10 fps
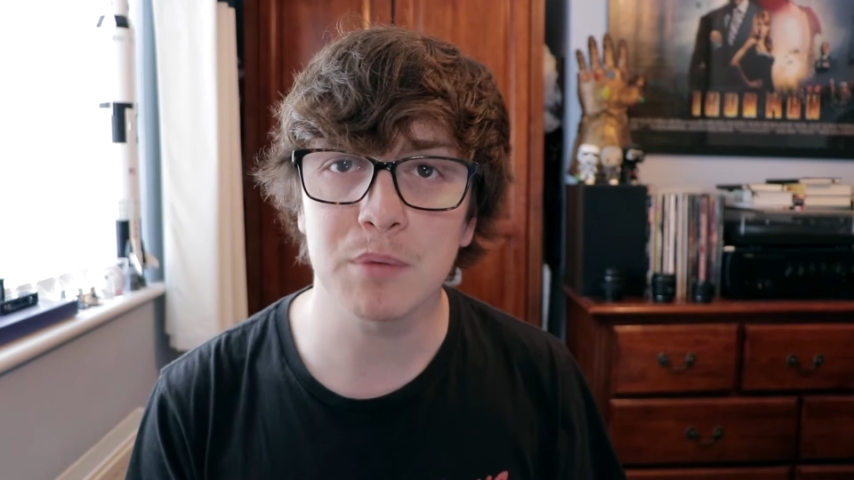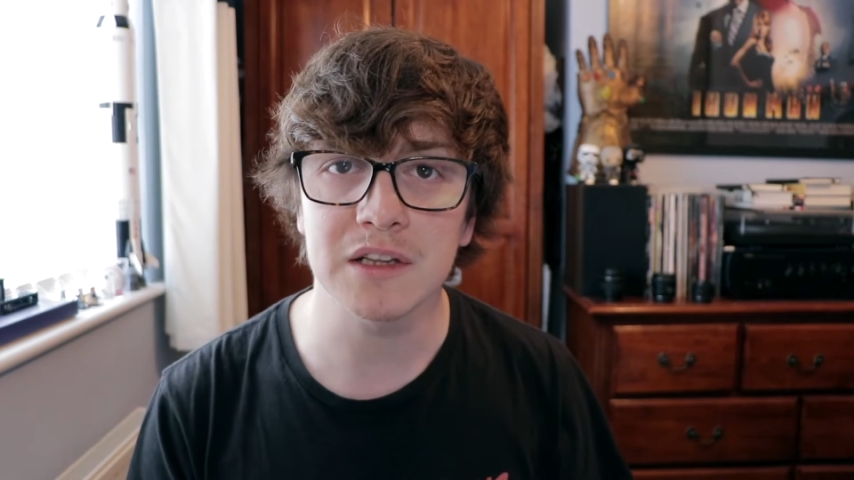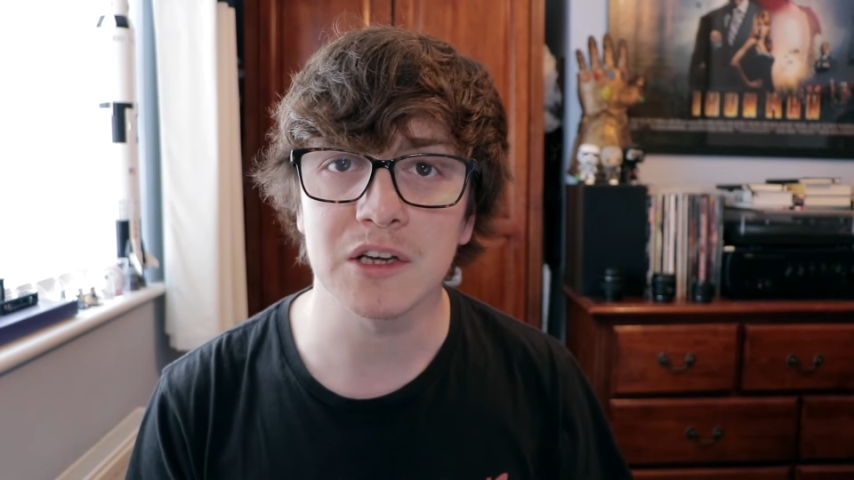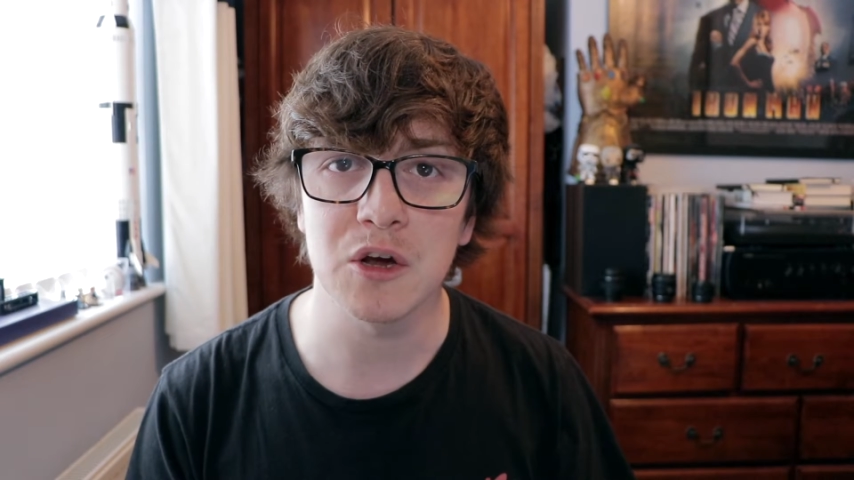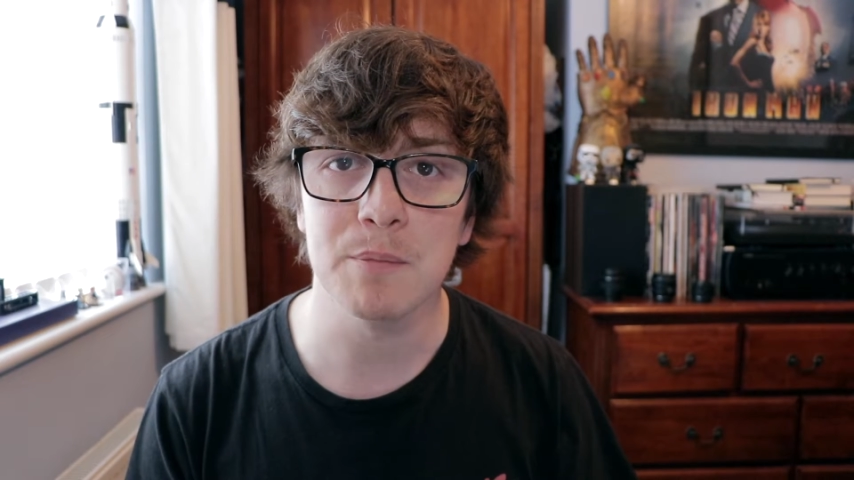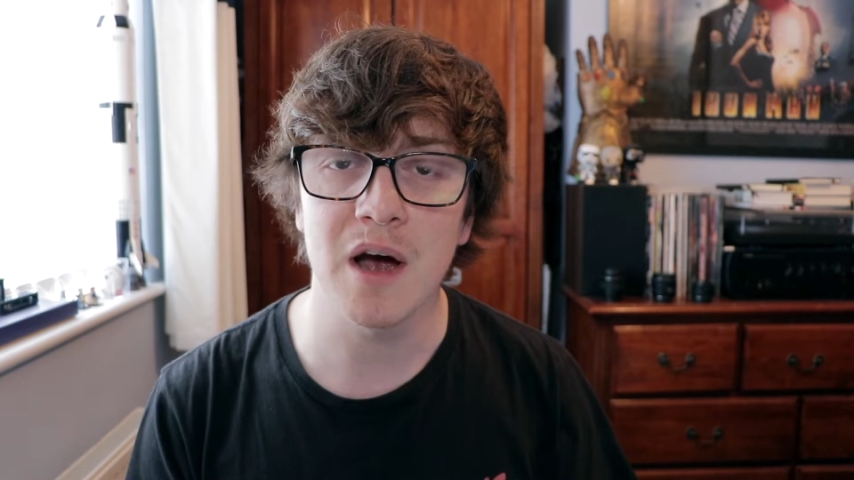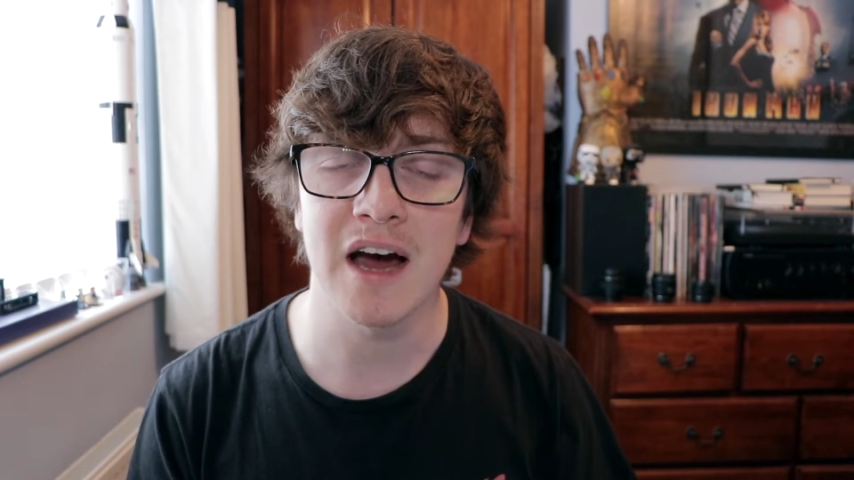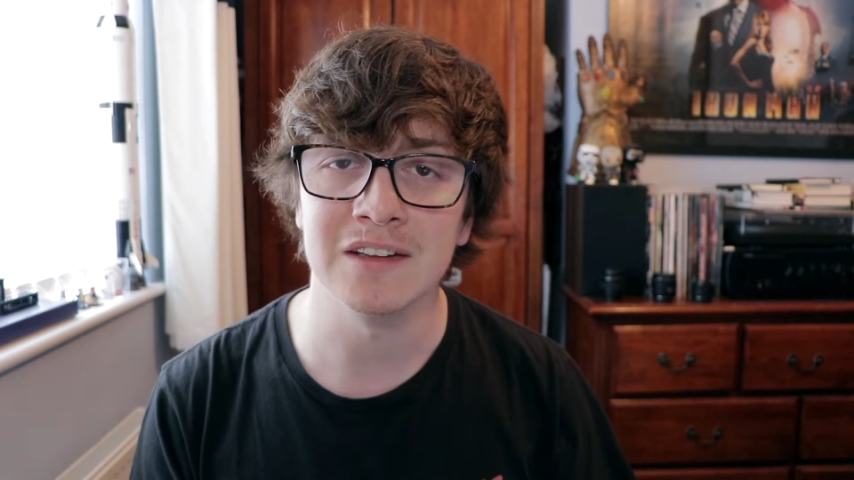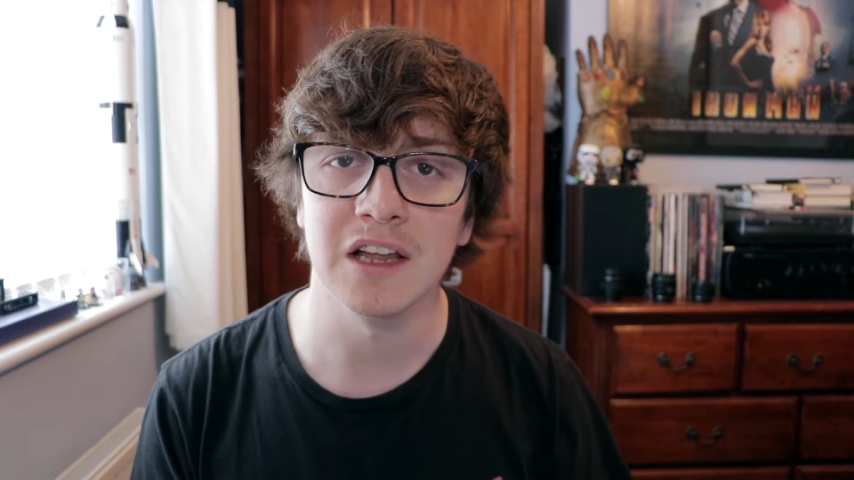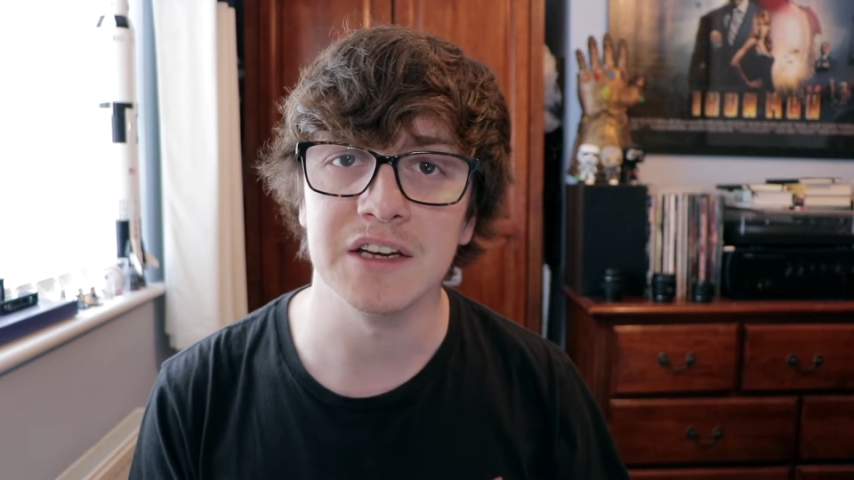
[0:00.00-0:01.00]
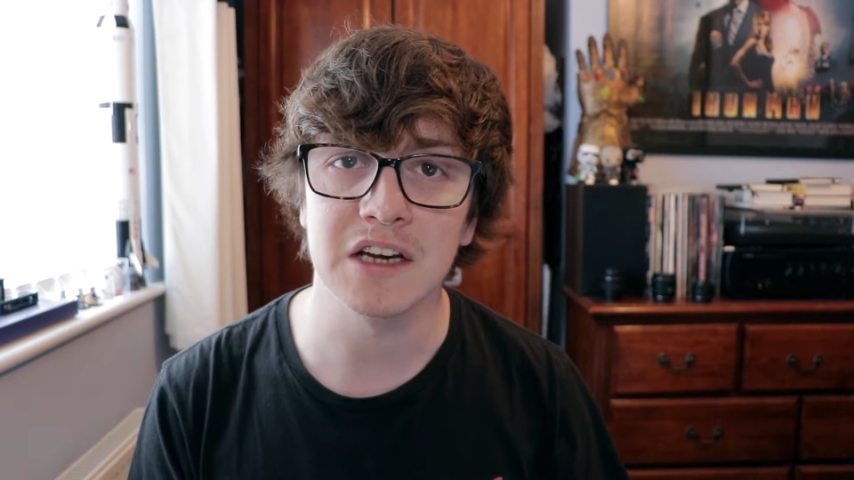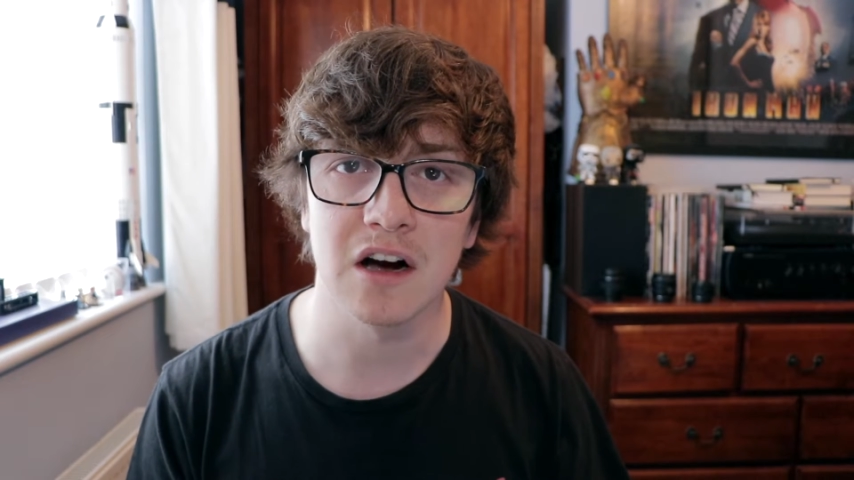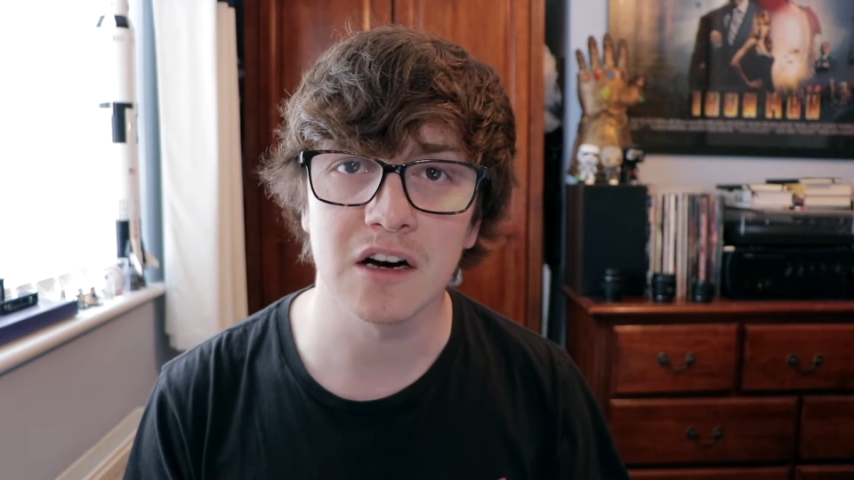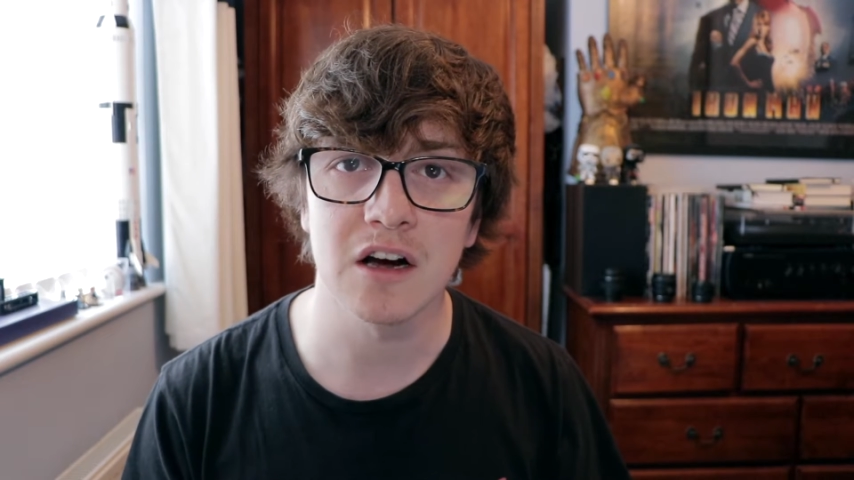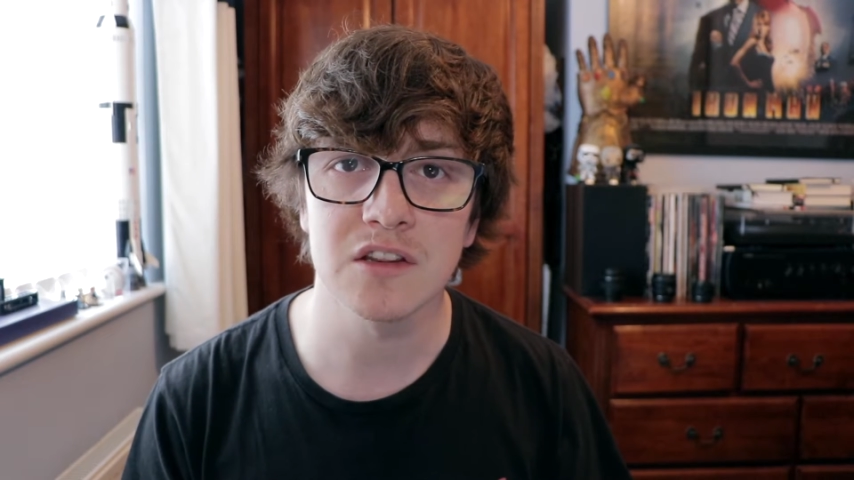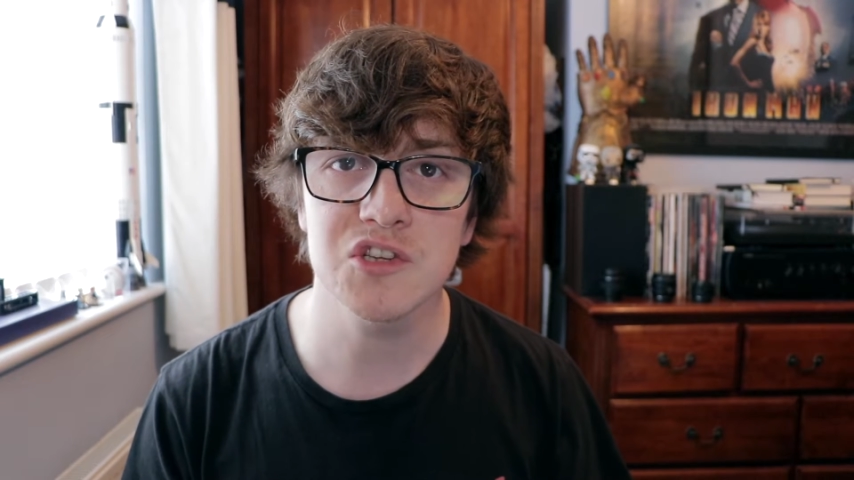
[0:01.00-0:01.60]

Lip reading: Bradley Cooper and Lady Gaga,